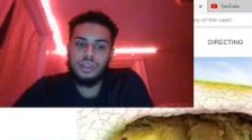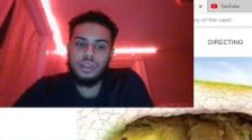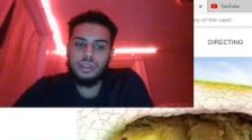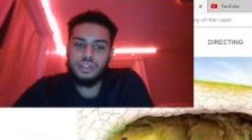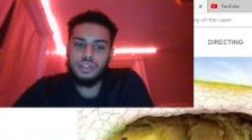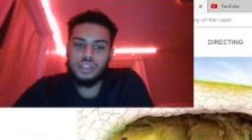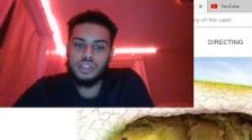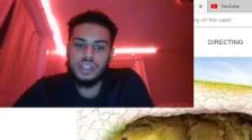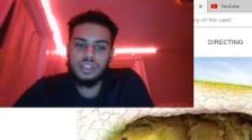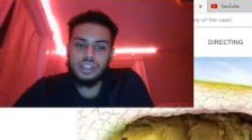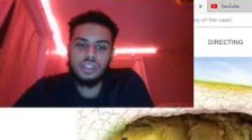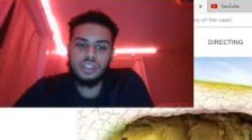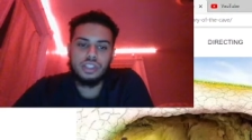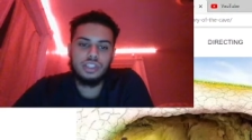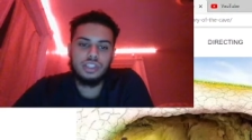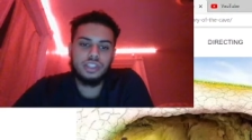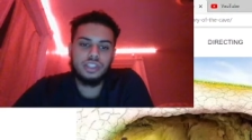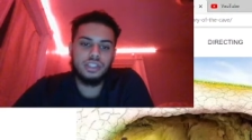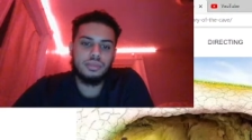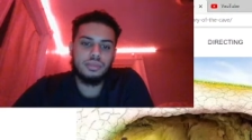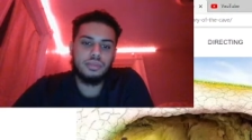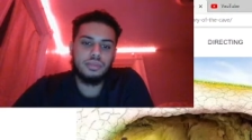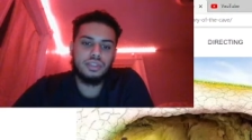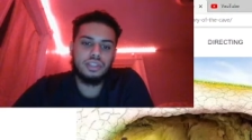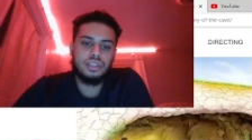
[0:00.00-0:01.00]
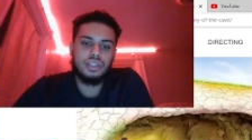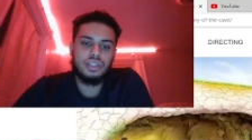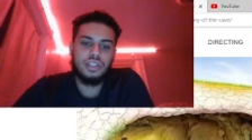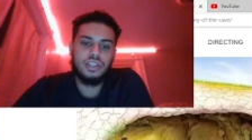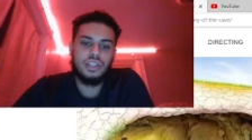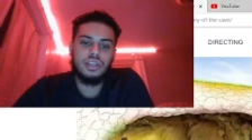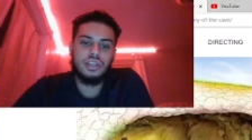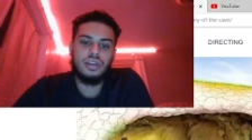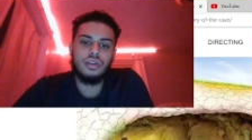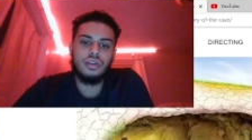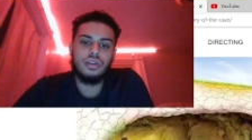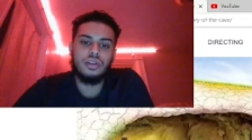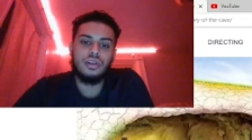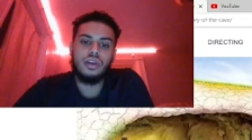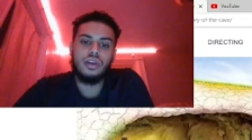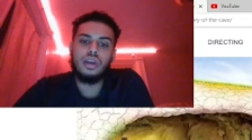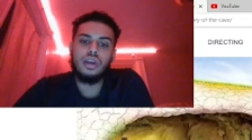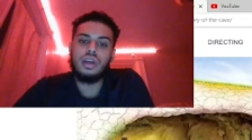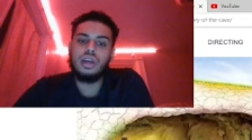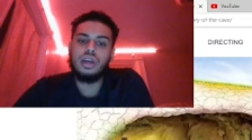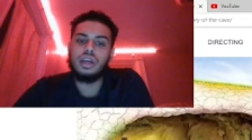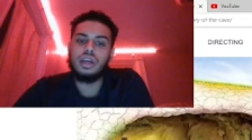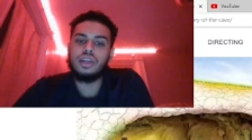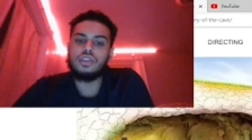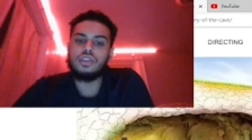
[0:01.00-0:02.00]
just these images here
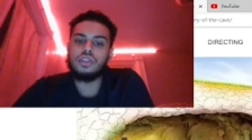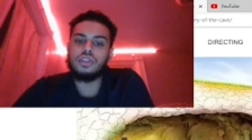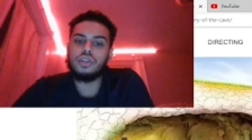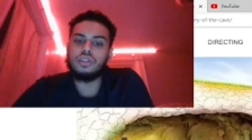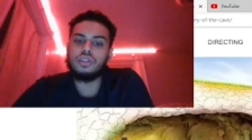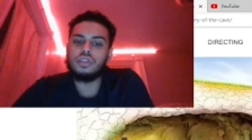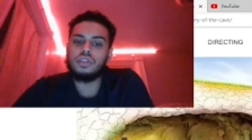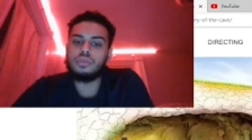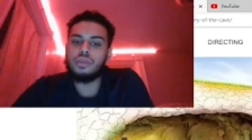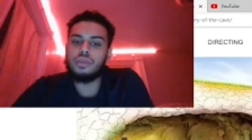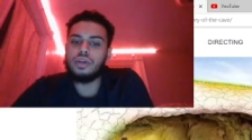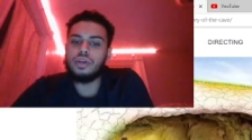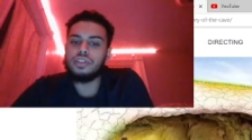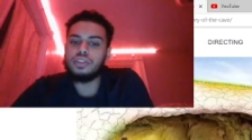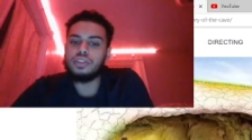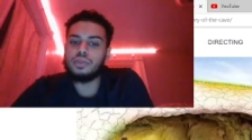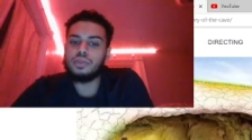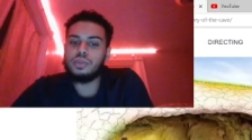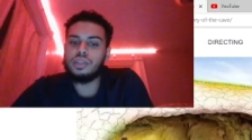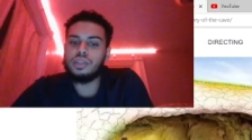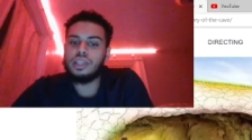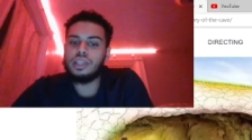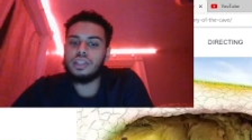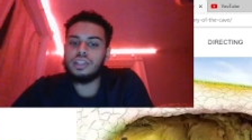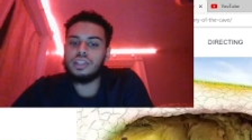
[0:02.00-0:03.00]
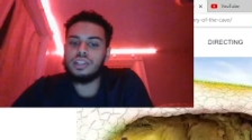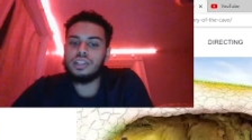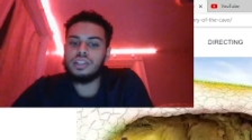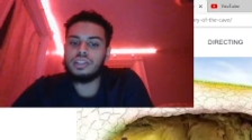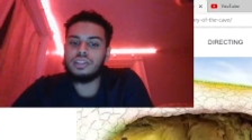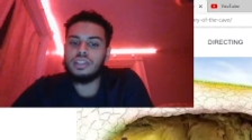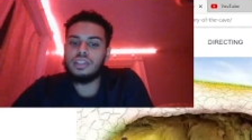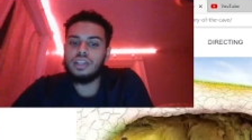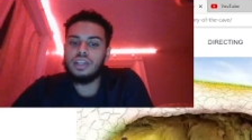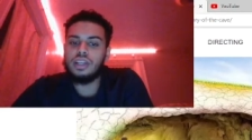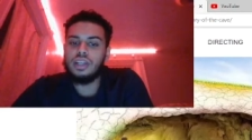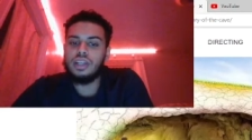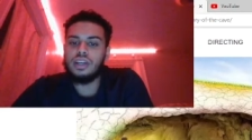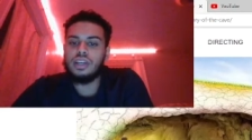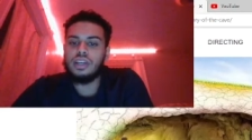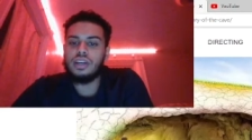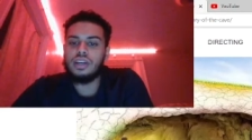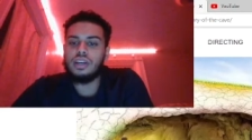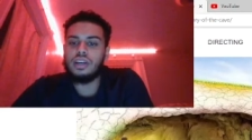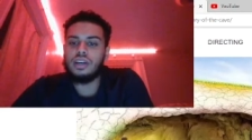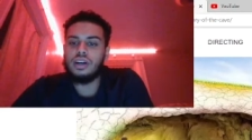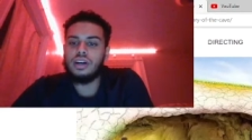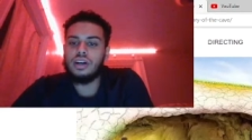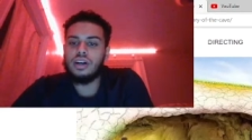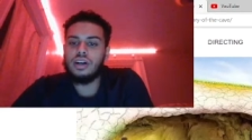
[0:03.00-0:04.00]
it is also possible that these
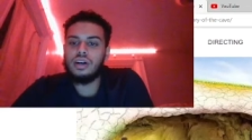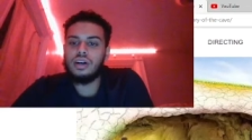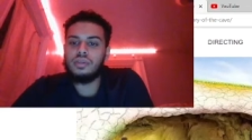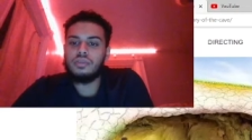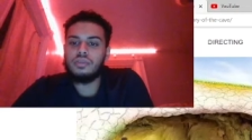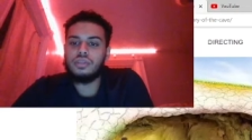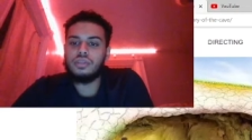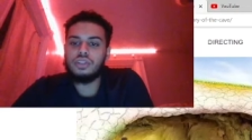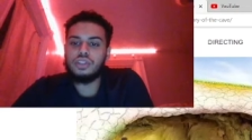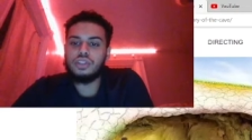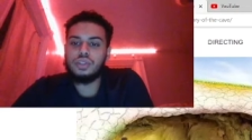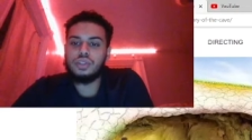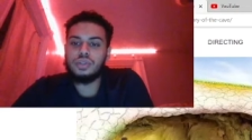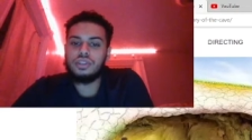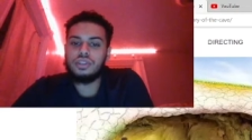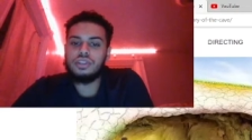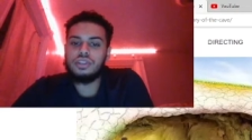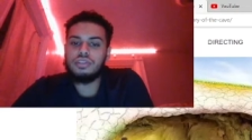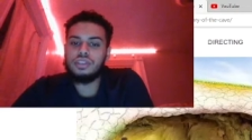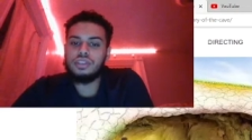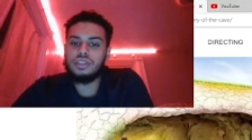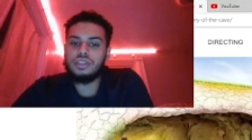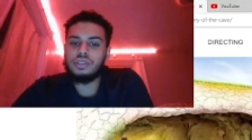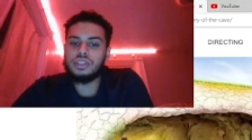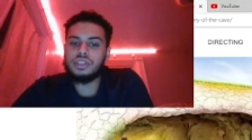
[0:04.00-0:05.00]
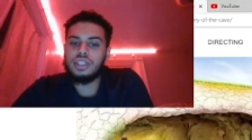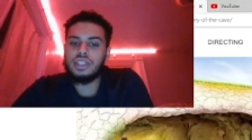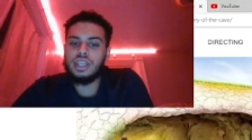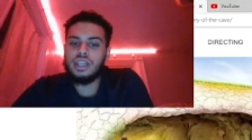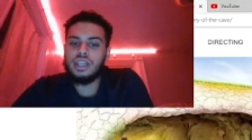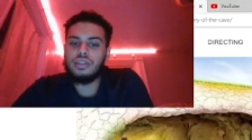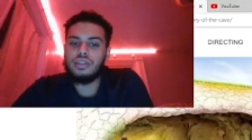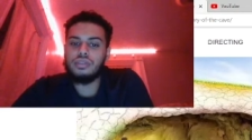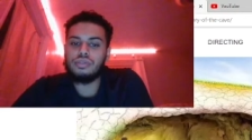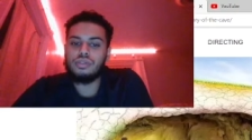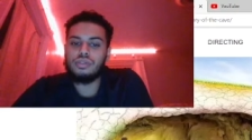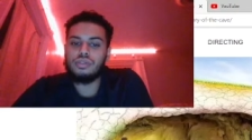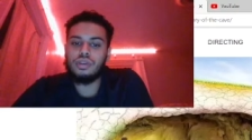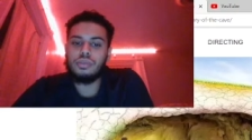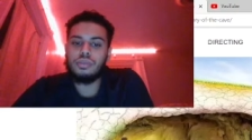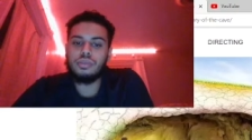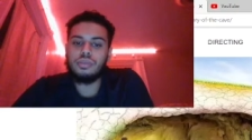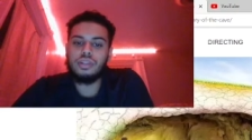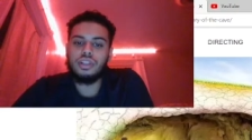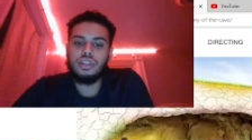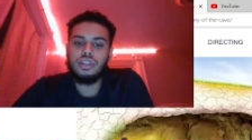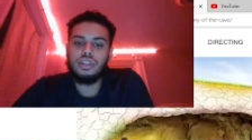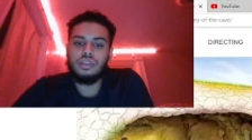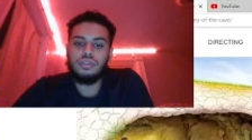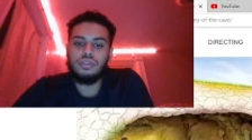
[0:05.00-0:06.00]
um, two individuals came from
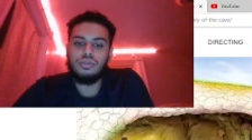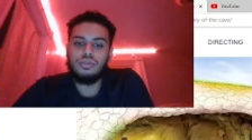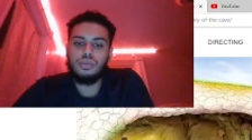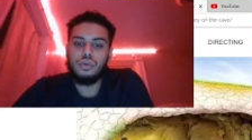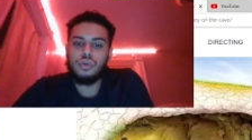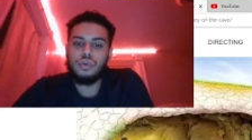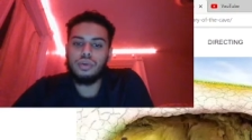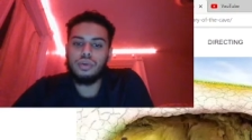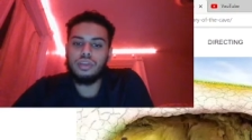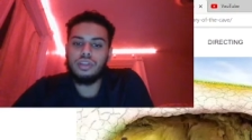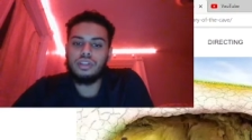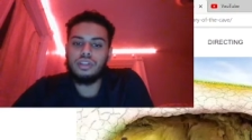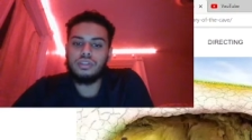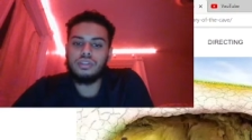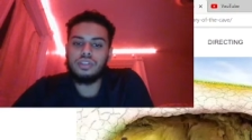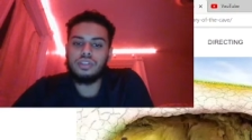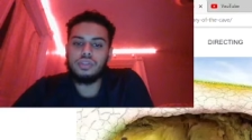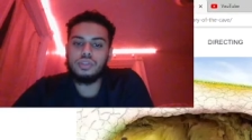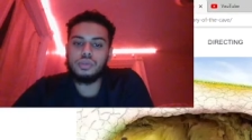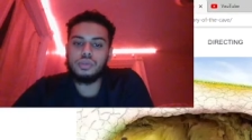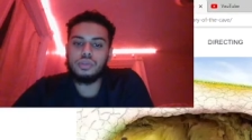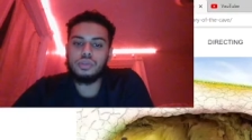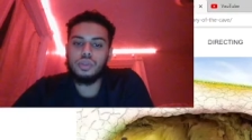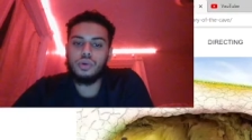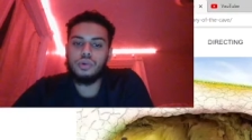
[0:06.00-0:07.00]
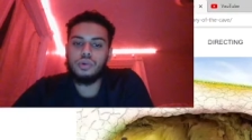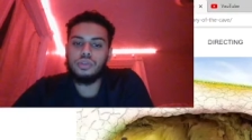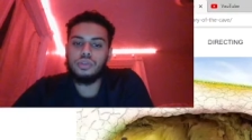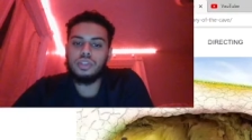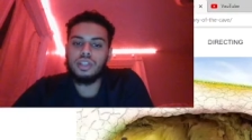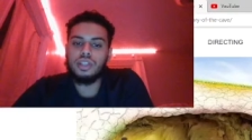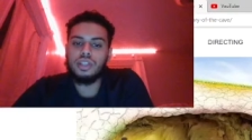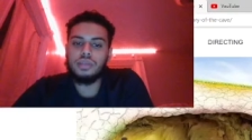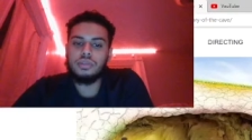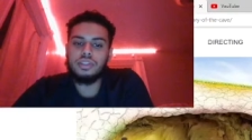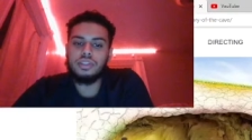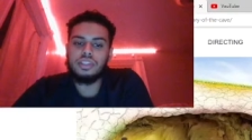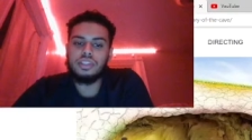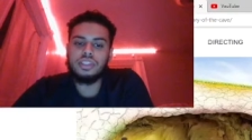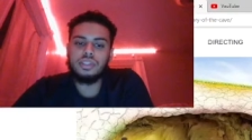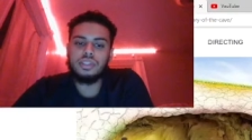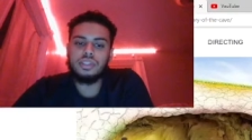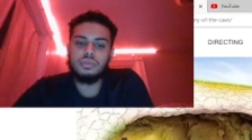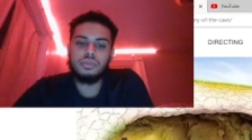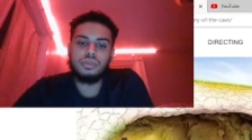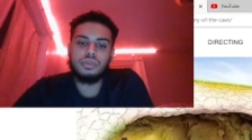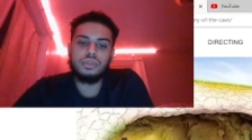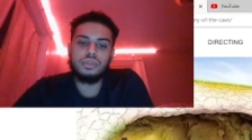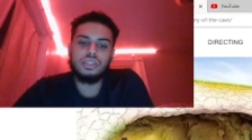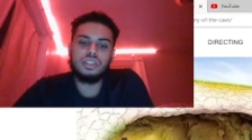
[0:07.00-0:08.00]
the four individuals holding up these
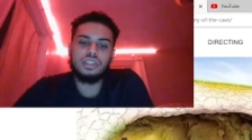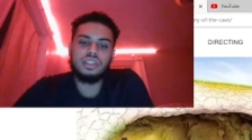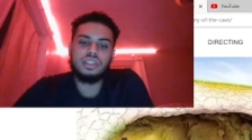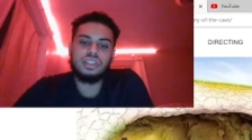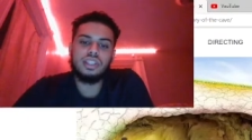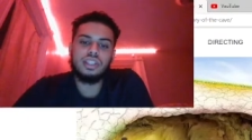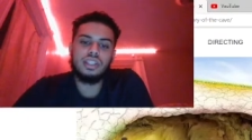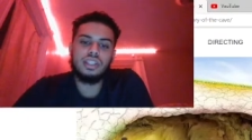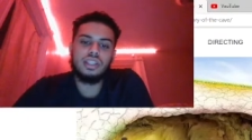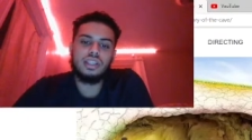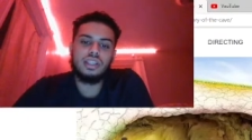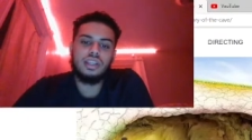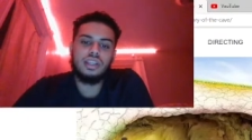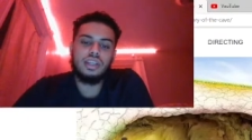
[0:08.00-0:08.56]
symbols and said